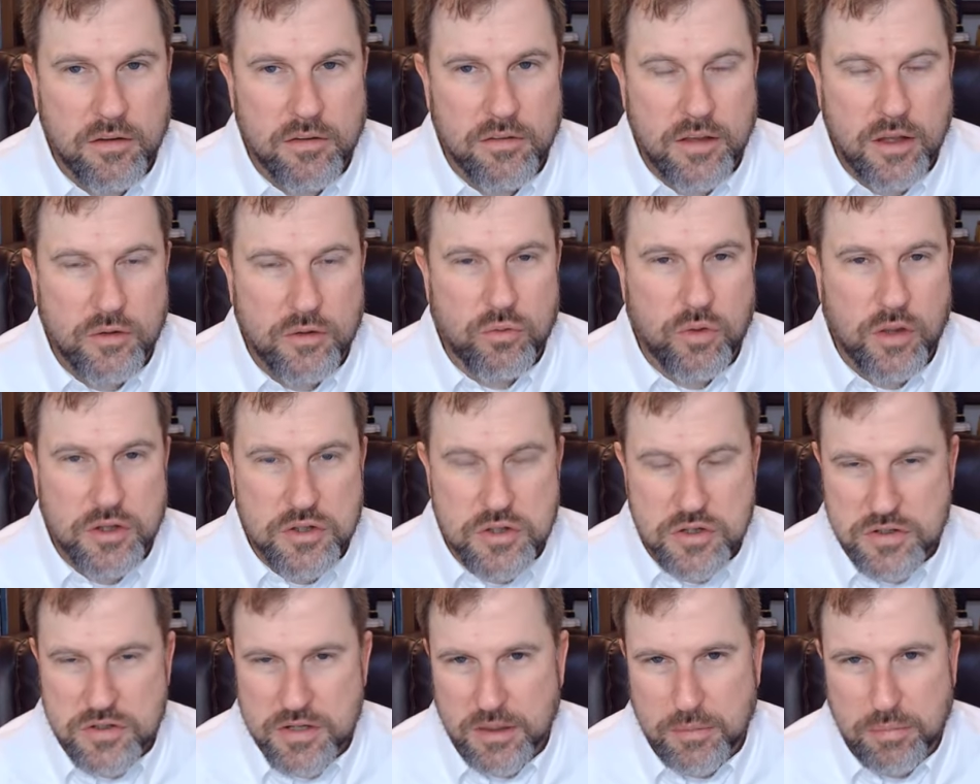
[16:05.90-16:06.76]
That's where they
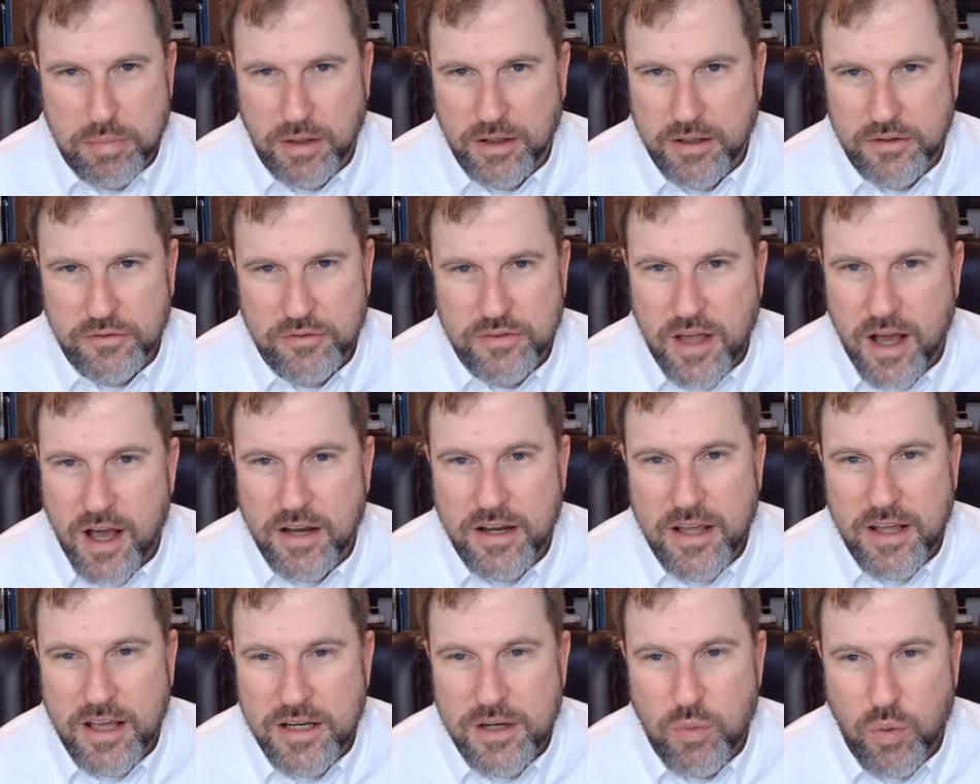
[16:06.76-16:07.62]
should take place. Not
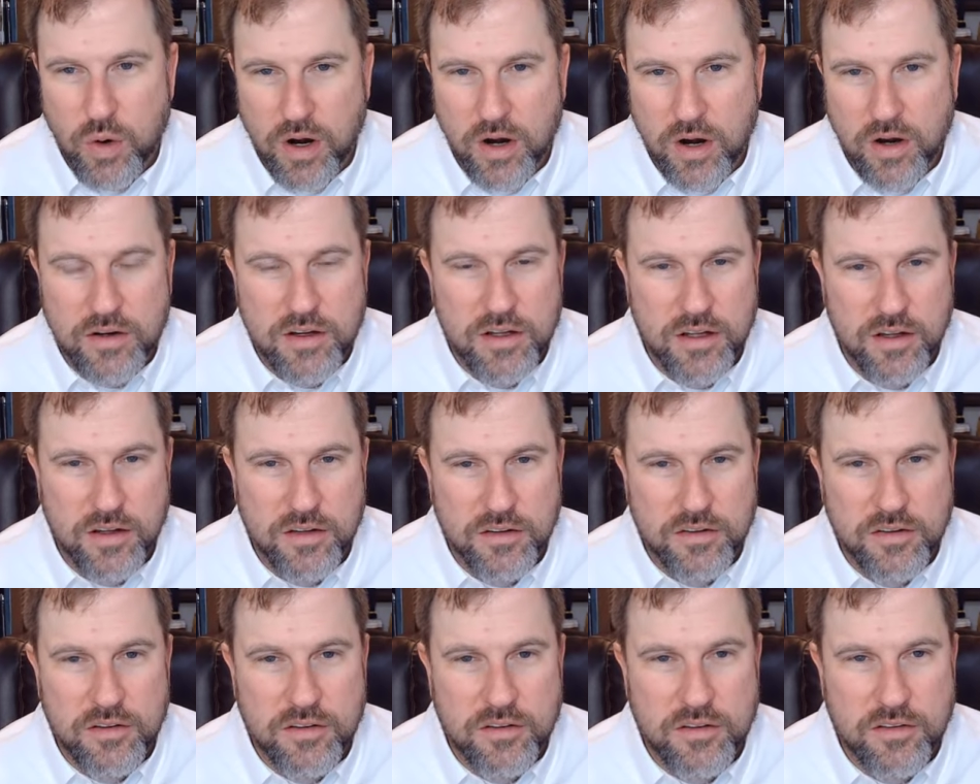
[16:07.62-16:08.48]
anywhere
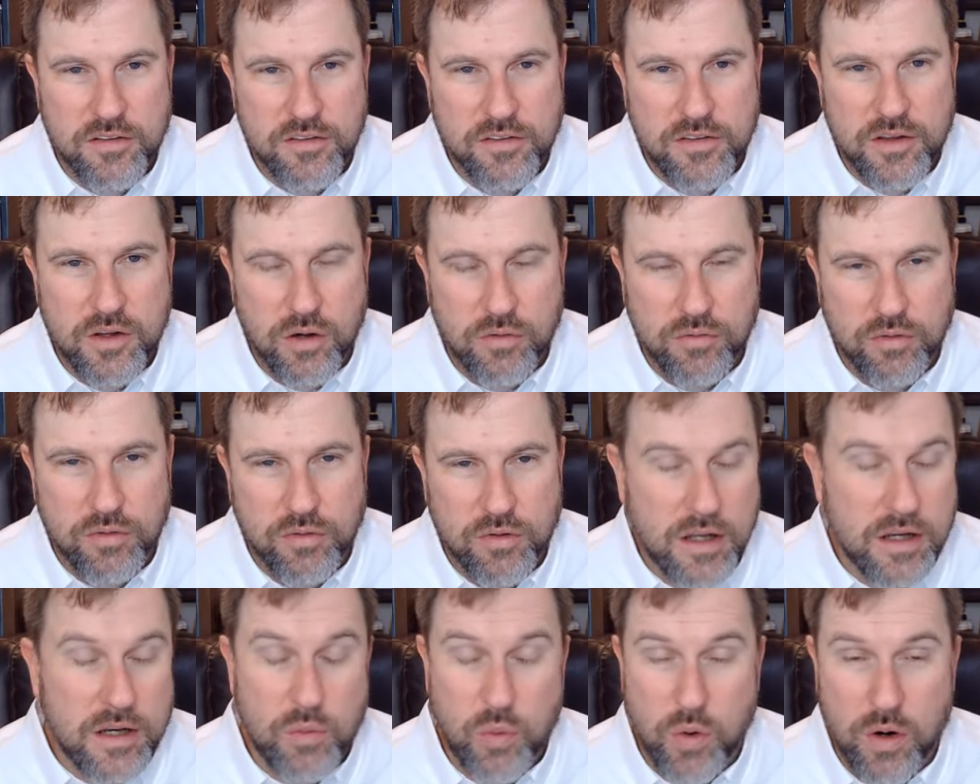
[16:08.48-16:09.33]
in the
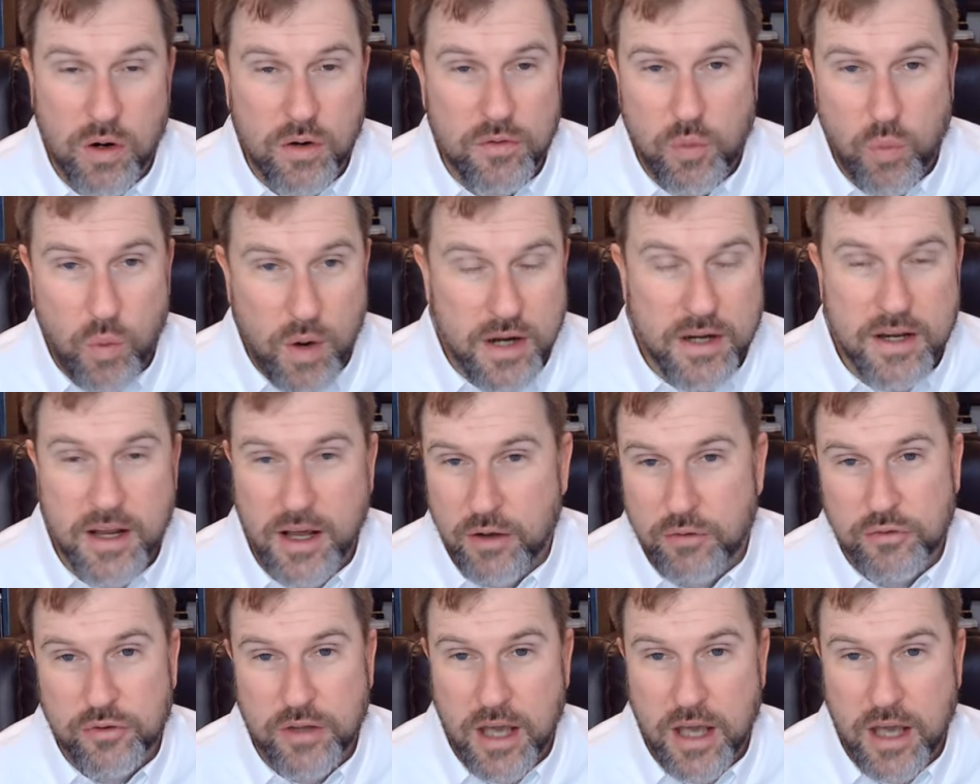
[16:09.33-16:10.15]
White House